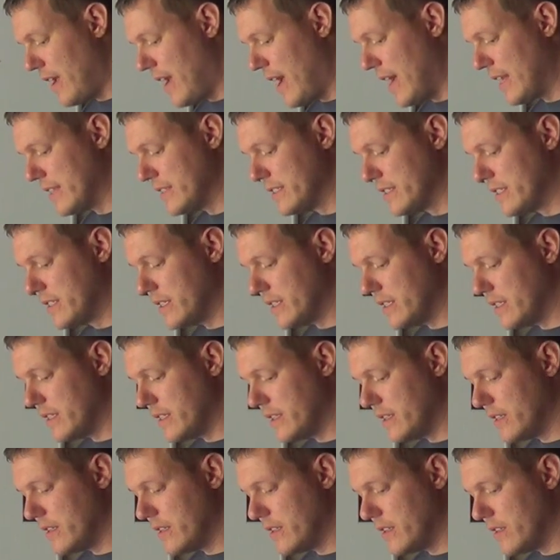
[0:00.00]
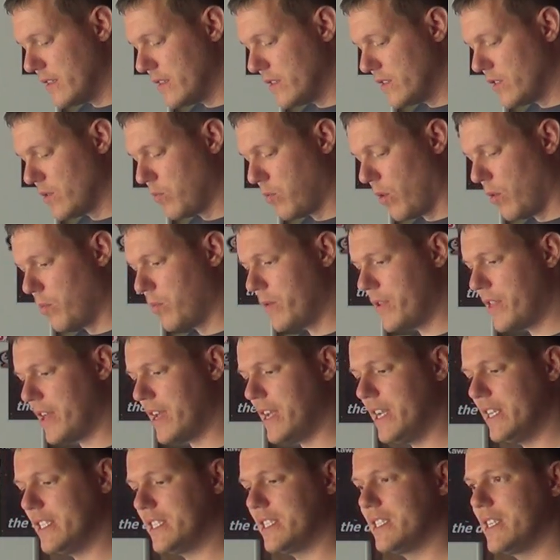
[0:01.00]
And the one with
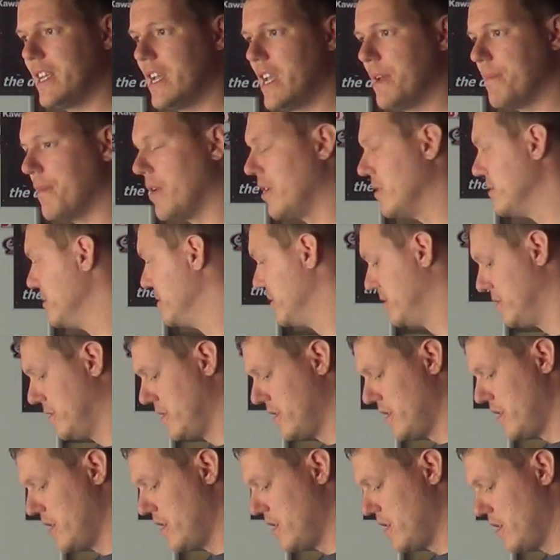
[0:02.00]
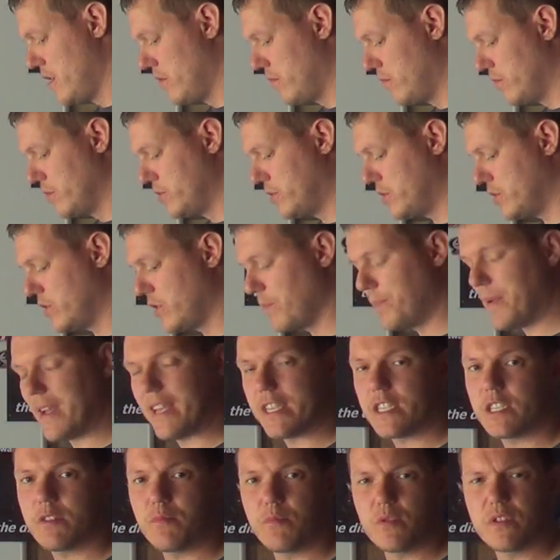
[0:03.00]
his name on was the
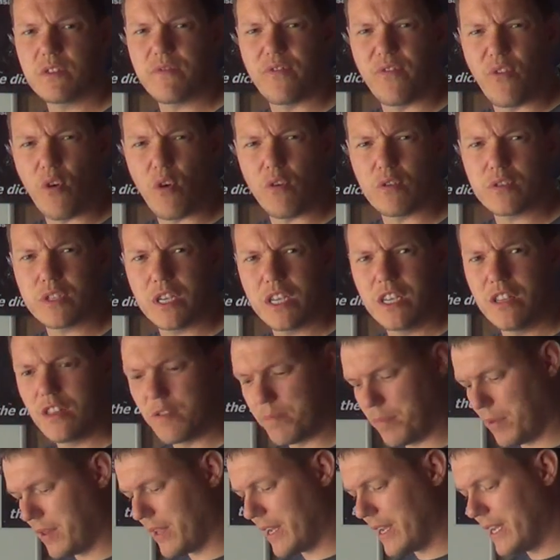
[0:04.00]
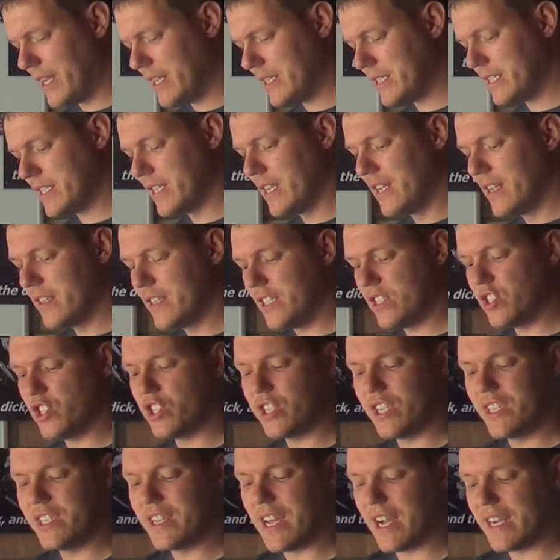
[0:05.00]
best was 14th place. This
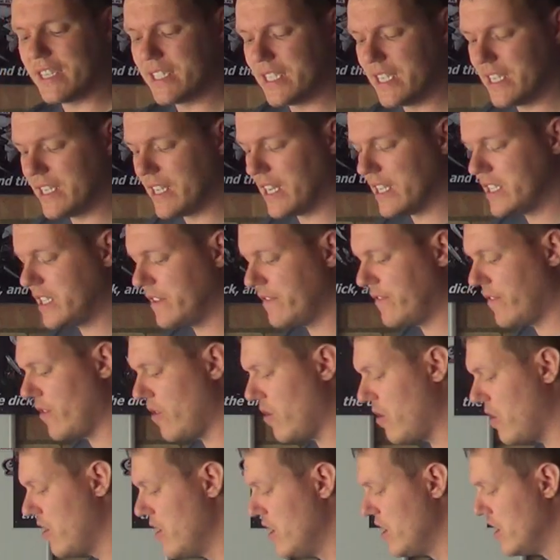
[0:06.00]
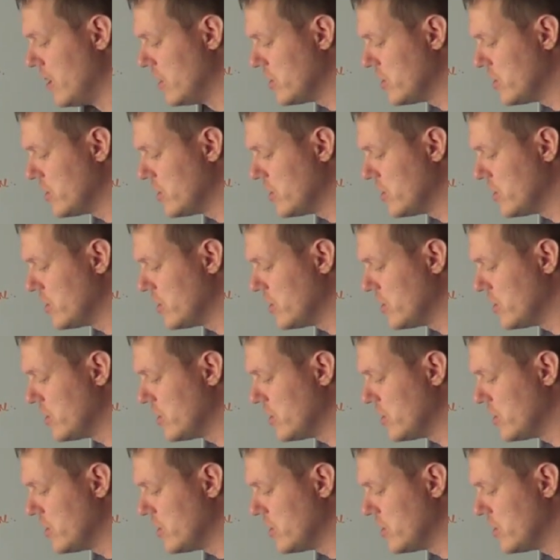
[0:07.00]
is in 1994.